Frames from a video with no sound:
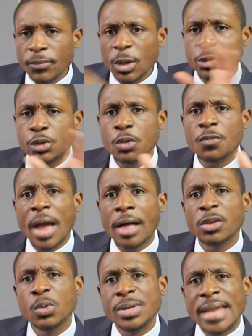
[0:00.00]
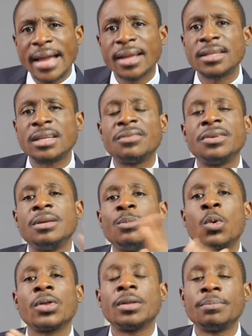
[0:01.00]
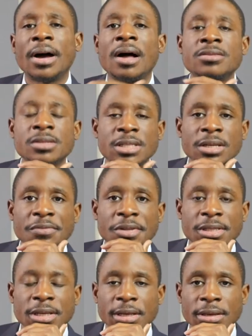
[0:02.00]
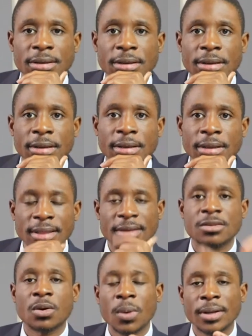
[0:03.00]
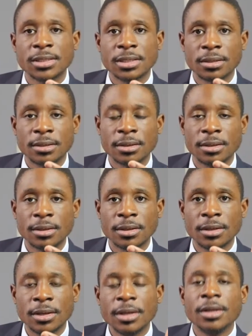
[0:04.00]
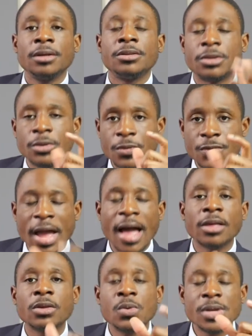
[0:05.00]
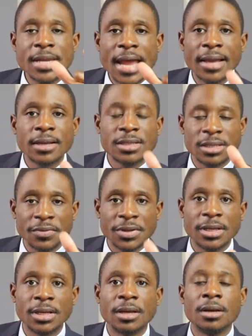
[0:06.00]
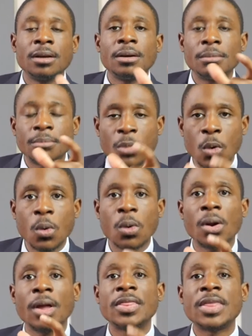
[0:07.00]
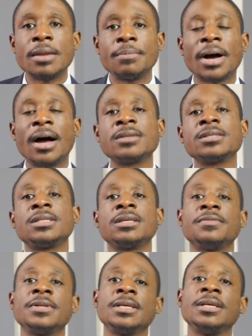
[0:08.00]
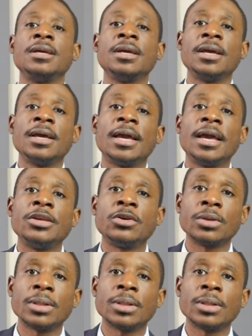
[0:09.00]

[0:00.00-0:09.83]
Do you value negativity more than positivity? That's the question. Do you value negativity more than positivity in your